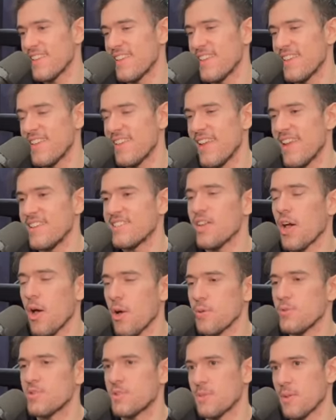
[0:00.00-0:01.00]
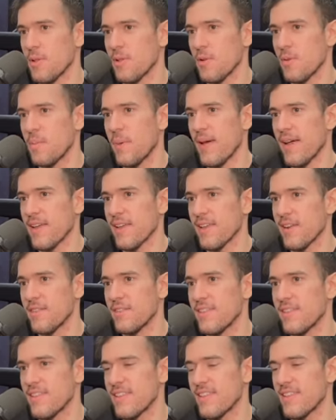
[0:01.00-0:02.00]
It's wholesome to look back, you
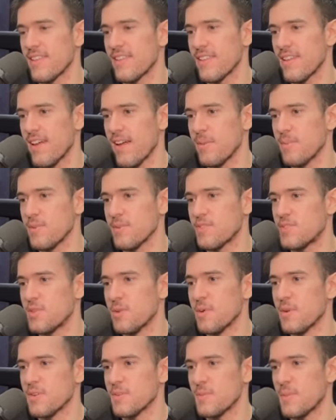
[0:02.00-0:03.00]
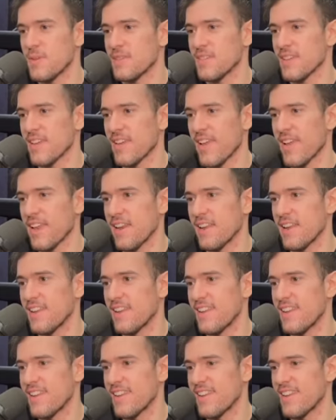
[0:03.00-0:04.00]
know? I'm just doing as best I
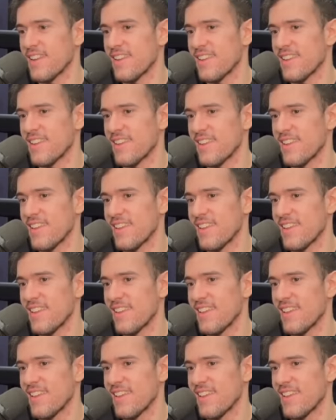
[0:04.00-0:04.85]
can. It